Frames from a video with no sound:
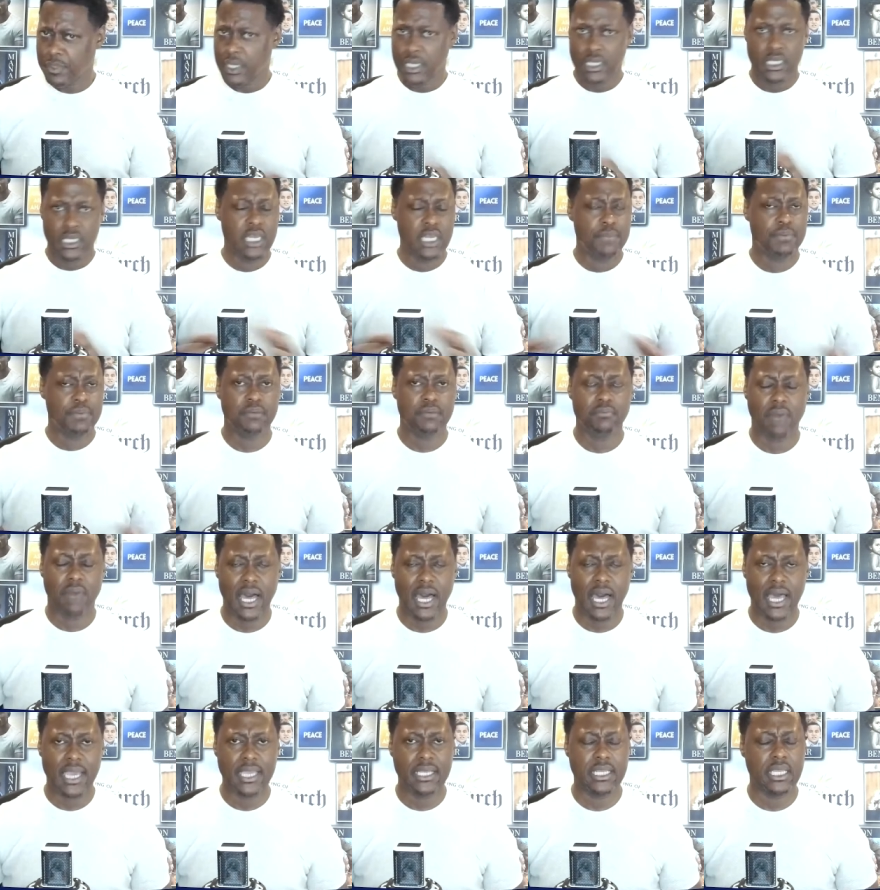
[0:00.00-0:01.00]
Keep in
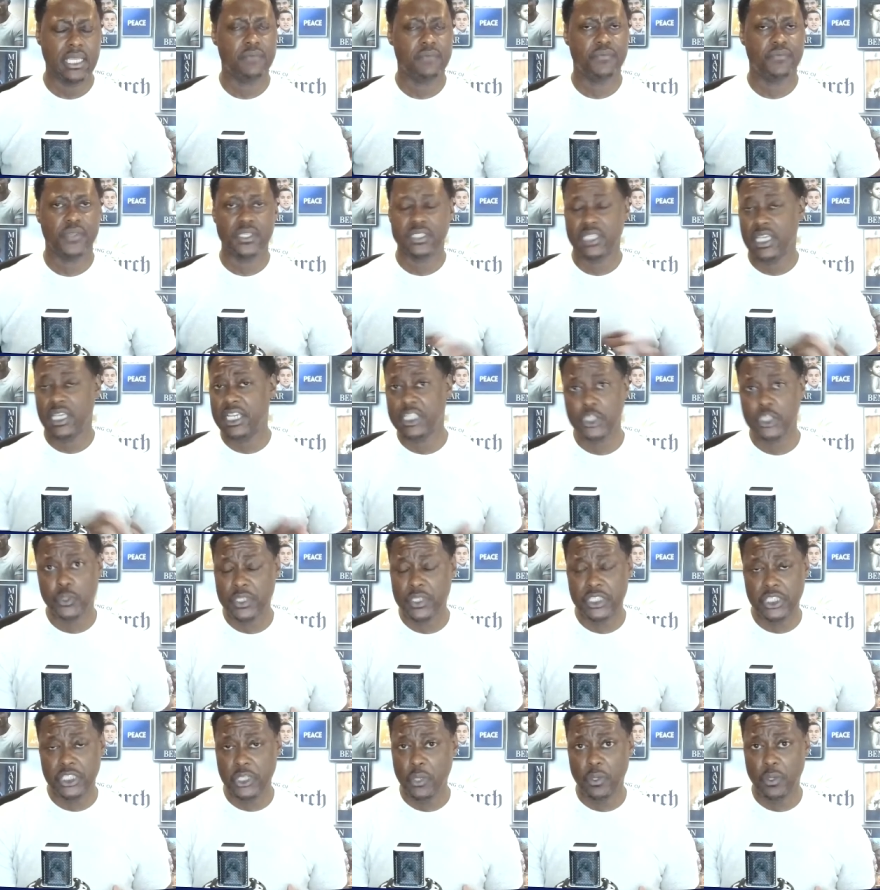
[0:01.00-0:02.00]
mind, if this
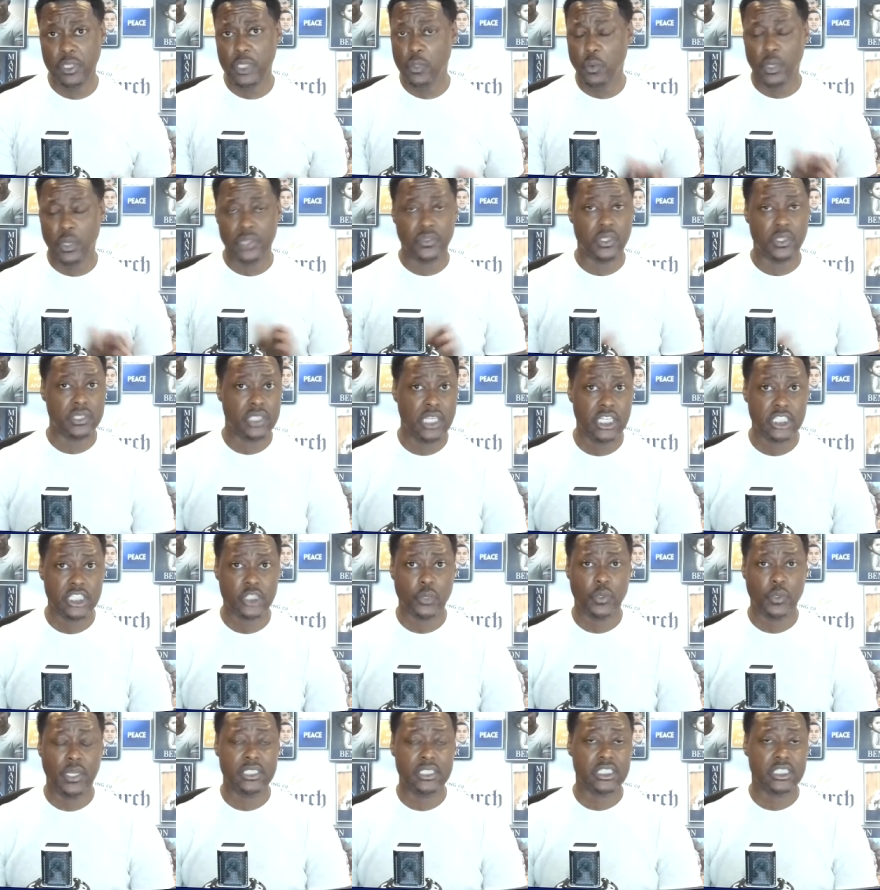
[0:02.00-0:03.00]
interests you and you want this
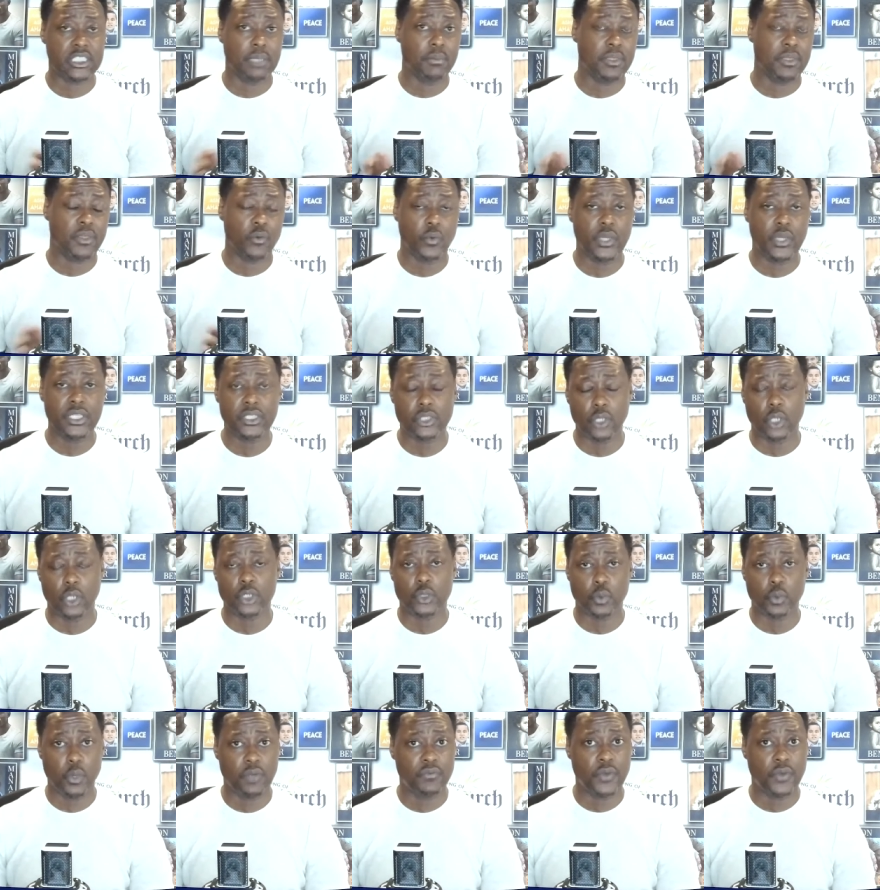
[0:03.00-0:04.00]
history and some of the research
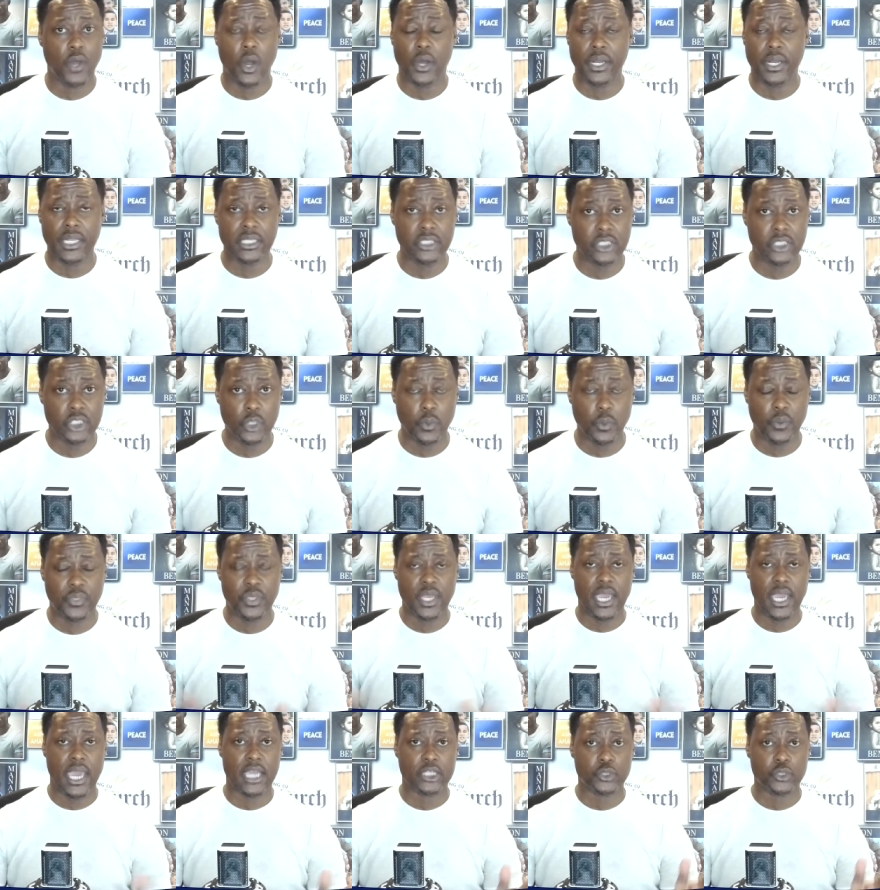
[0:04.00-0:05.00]
we've gone into with the
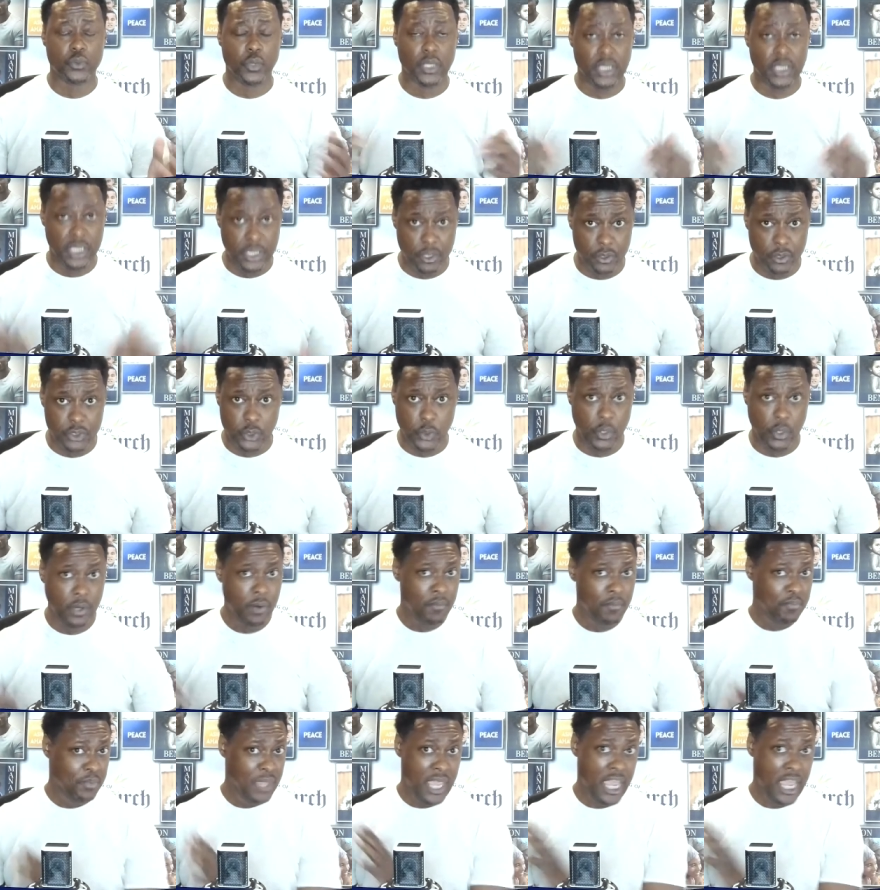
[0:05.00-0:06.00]
extra literature
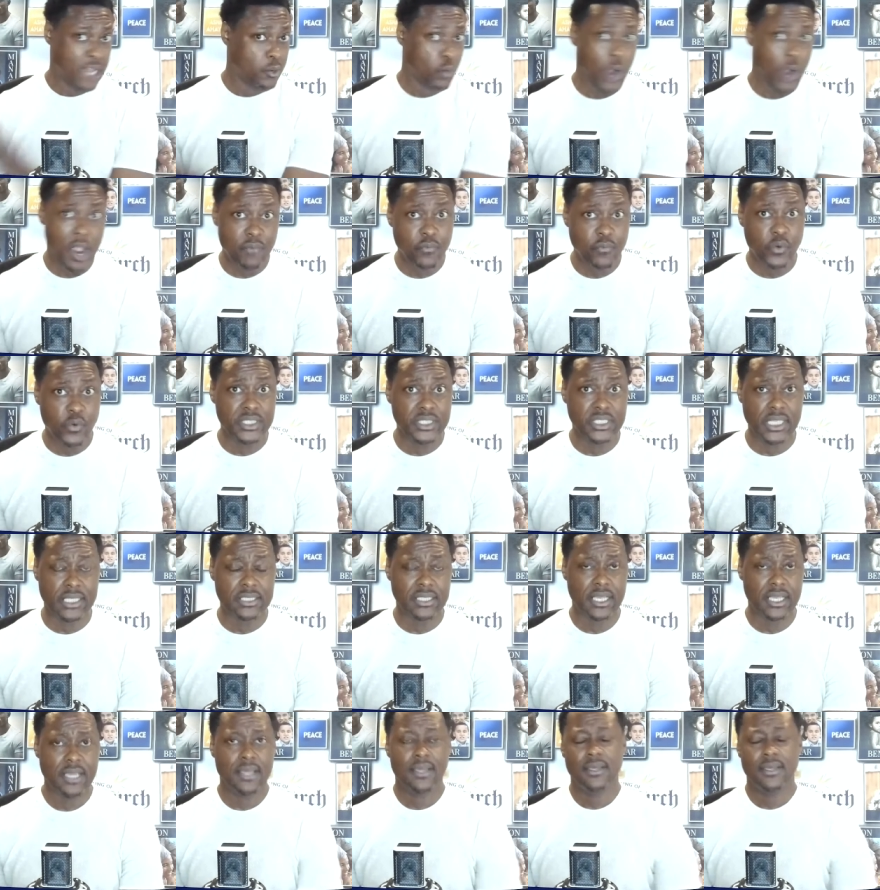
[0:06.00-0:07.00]
and references,
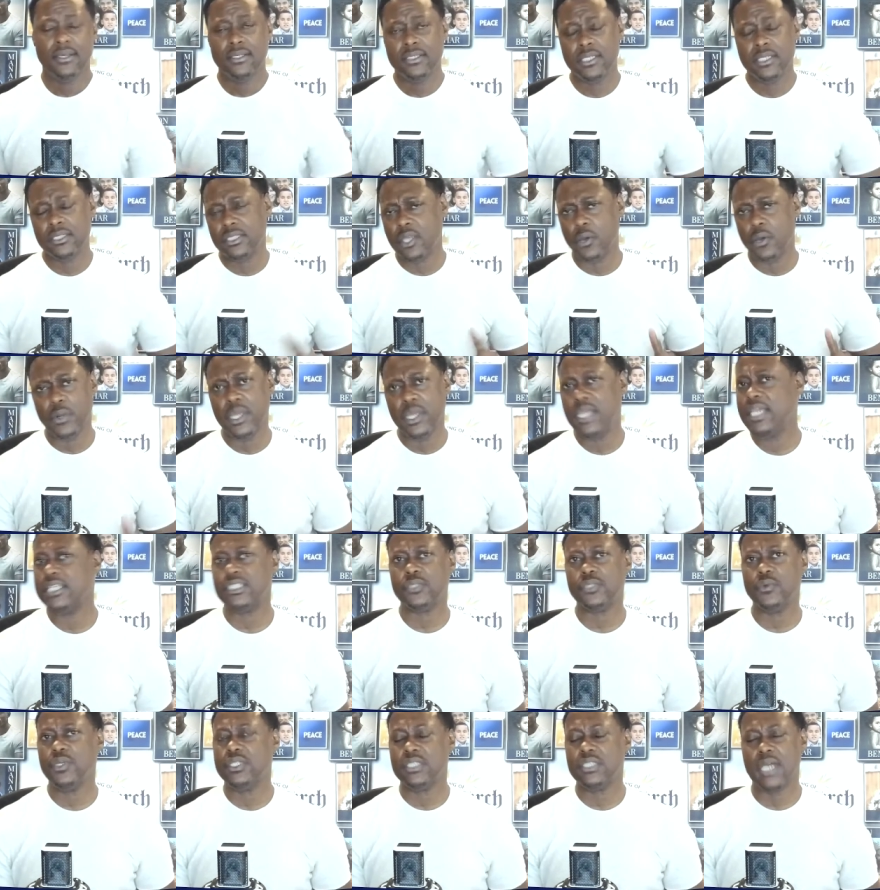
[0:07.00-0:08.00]
just go to
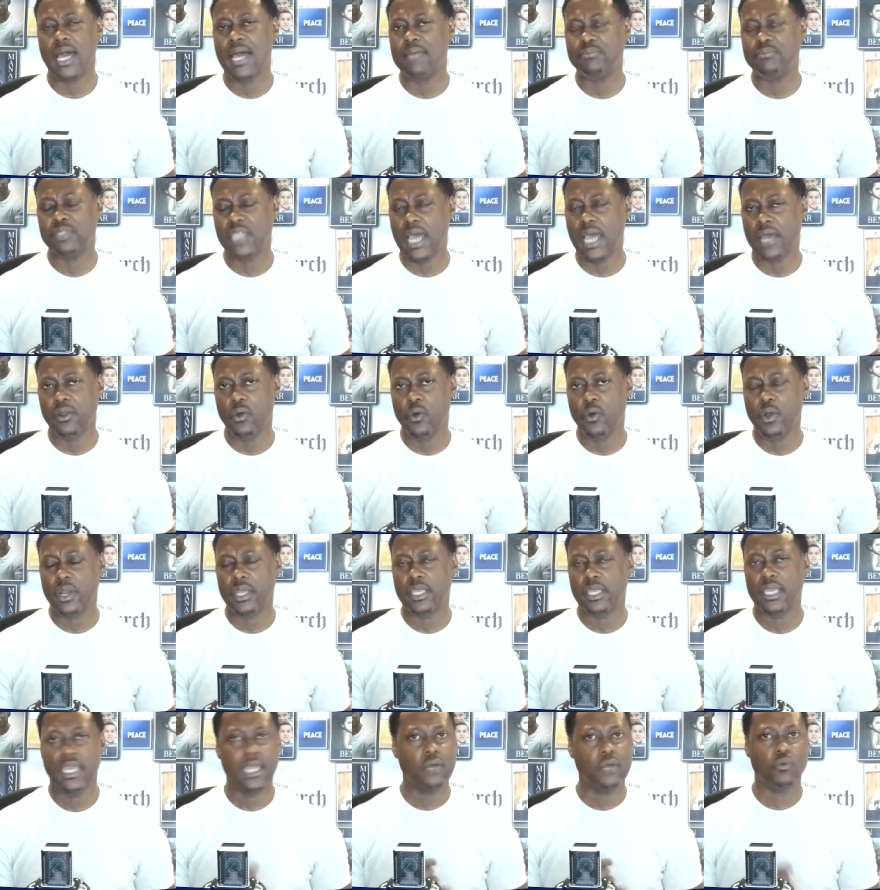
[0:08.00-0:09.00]
historytimes.org,
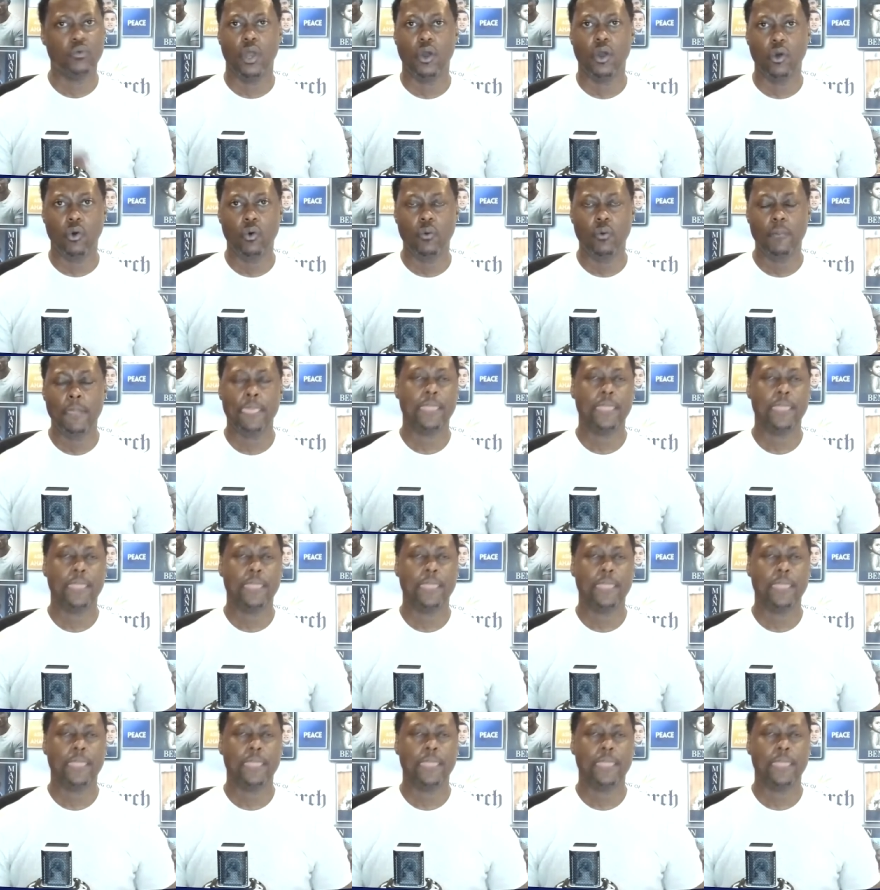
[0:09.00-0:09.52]
enroll.